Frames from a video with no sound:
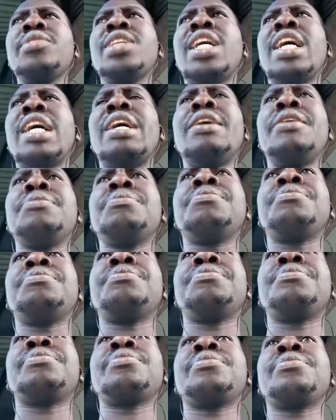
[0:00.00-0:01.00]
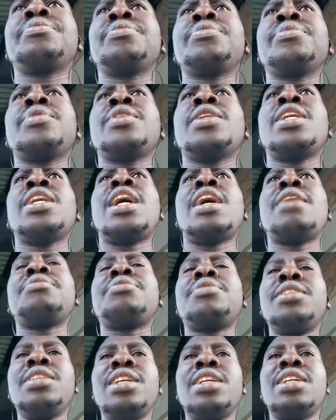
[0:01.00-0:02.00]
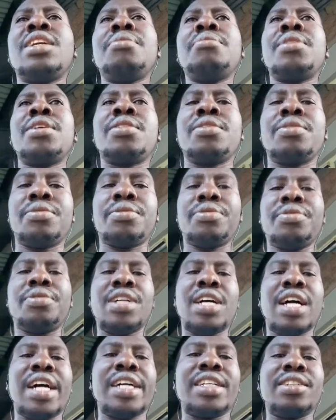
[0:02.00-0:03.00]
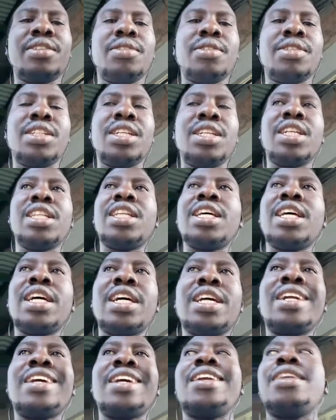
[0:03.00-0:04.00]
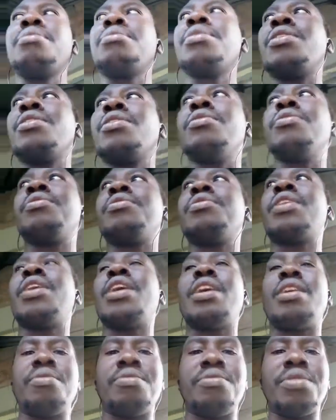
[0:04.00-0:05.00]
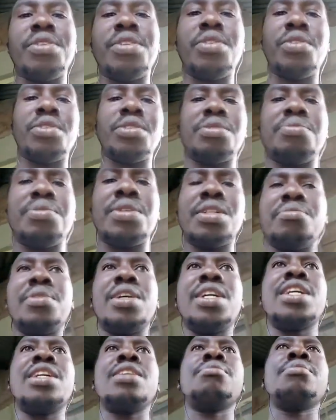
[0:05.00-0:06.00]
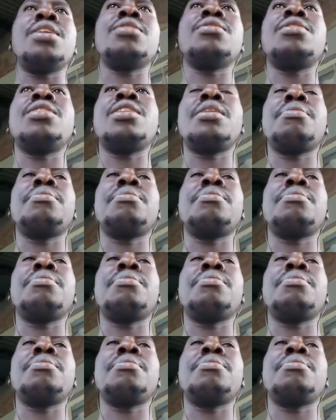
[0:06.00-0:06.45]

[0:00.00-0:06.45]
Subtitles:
I've seen a number of articles here and there, a number of videos being made about